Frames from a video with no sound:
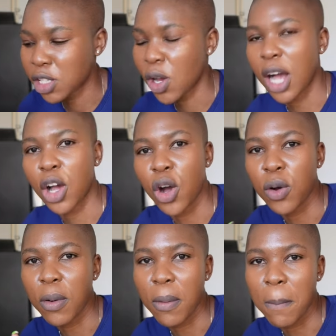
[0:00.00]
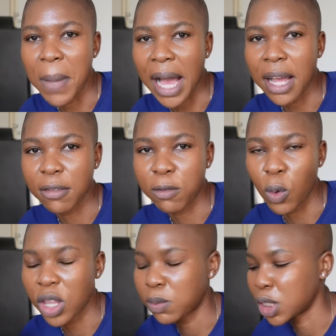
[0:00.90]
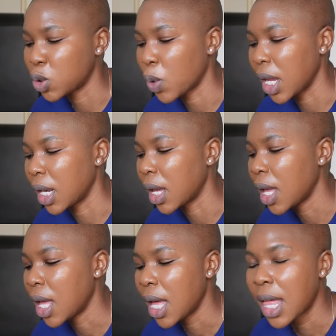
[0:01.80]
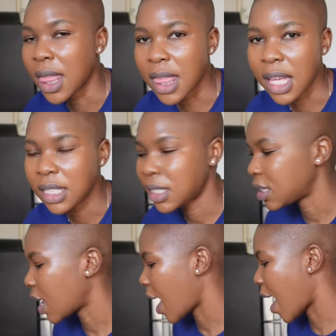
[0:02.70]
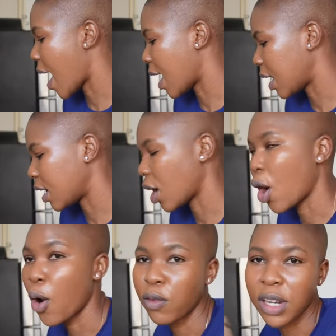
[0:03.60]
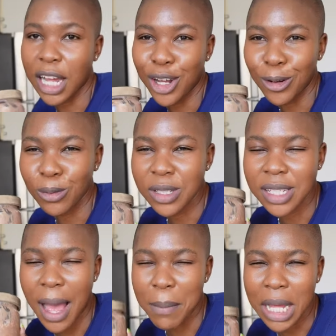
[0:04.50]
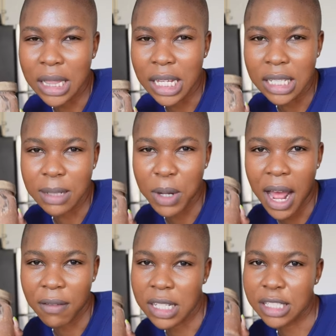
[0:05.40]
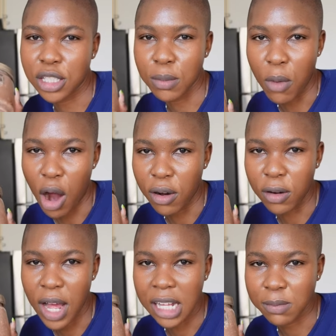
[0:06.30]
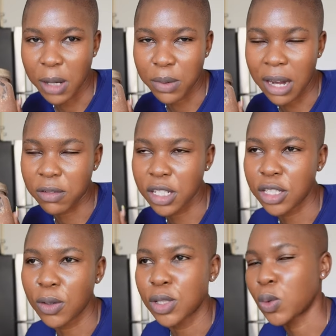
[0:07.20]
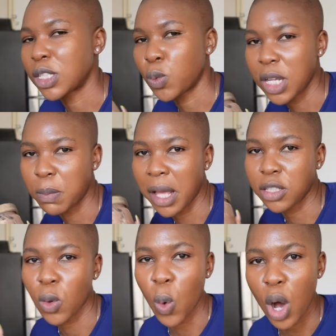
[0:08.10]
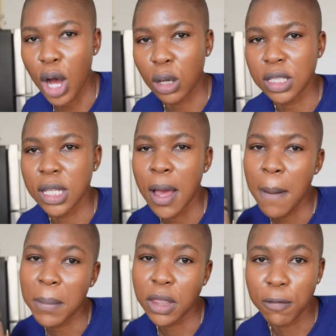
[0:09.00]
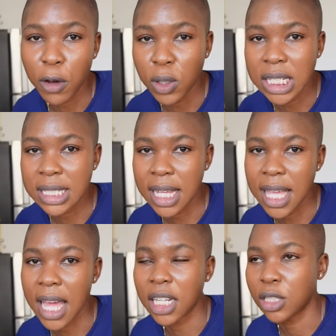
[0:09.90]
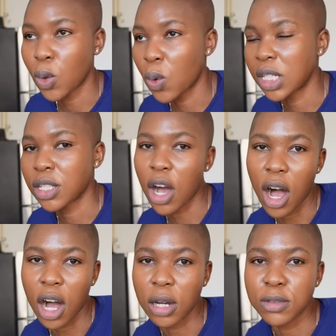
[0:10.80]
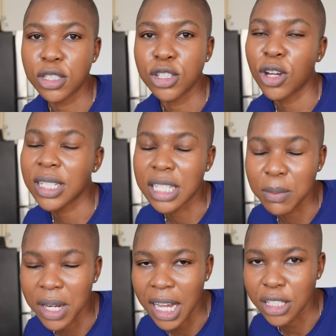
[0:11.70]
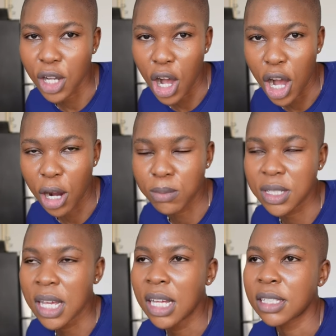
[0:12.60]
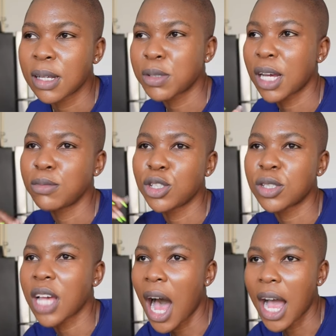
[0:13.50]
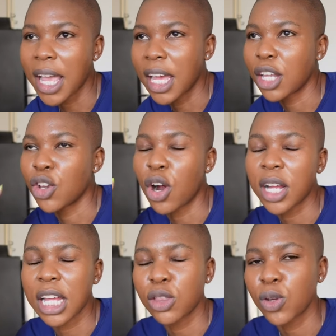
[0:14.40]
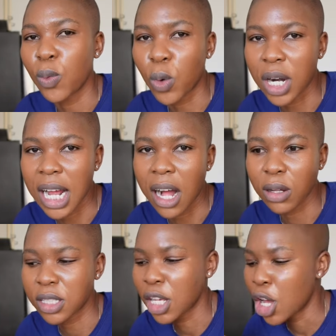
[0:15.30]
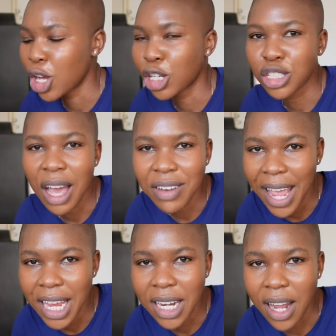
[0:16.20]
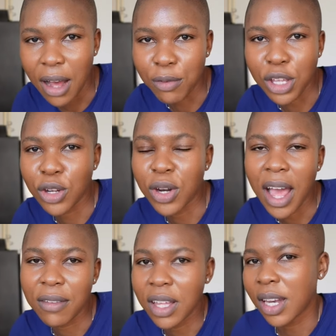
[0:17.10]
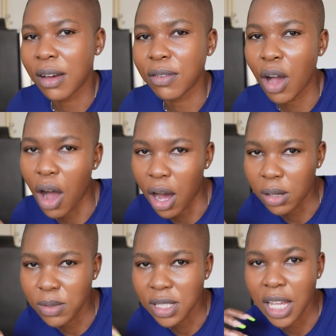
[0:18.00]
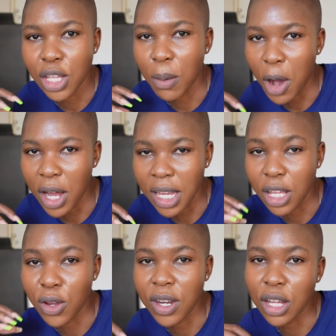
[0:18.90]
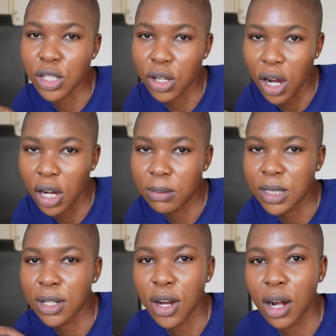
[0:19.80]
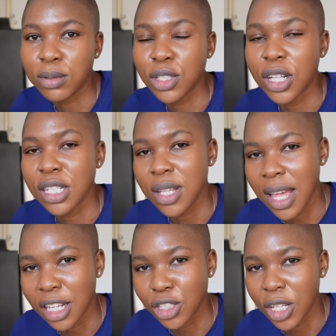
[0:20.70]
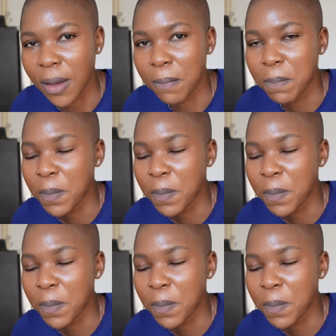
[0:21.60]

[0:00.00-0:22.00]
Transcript: So I go back and forth between this and overnight oats. I made these, I'm gonna have these tomorrow as my breakfast. So it's always Weet-Bix or oats, but the focus again is always carbs. Do not demonize carbs. Sometimes you're tired, you can't get through your workouts because you haven't ate enough and you don't have enough carbs in your body. You need your carbs. Carbs turn into energy.